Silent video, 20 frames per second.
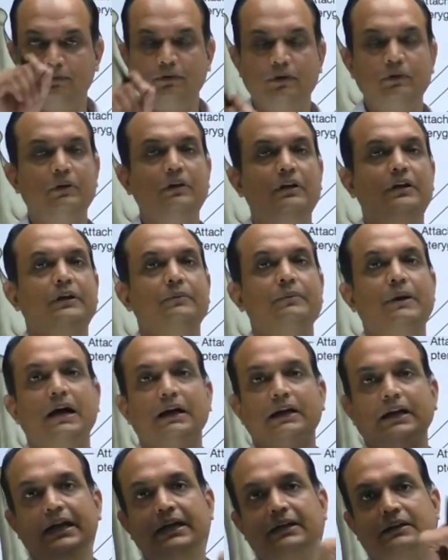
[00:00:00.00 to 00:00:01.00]
if you will
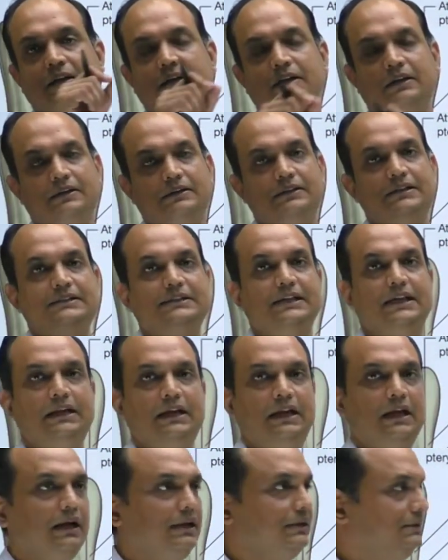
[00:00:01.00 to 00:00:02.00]
demarcate this
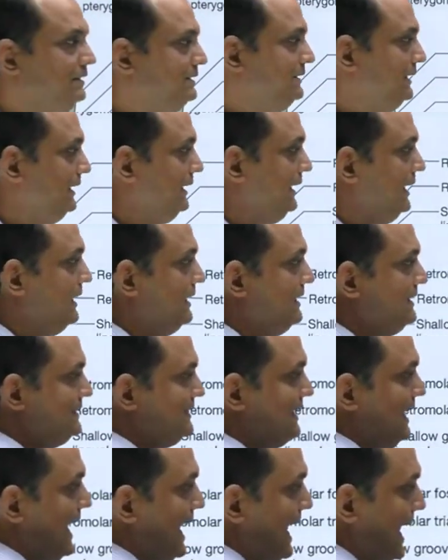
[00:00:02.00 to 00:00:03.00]
area this area
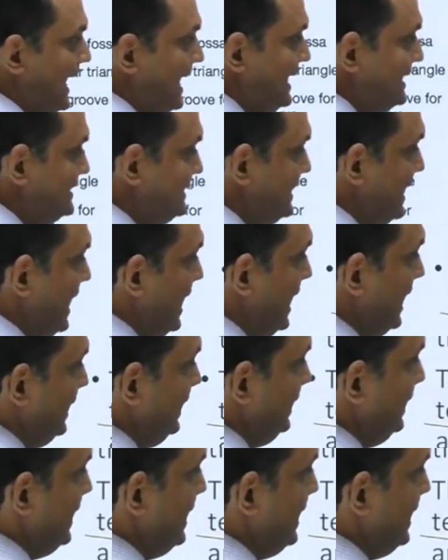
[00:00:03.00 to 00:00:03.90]
is as high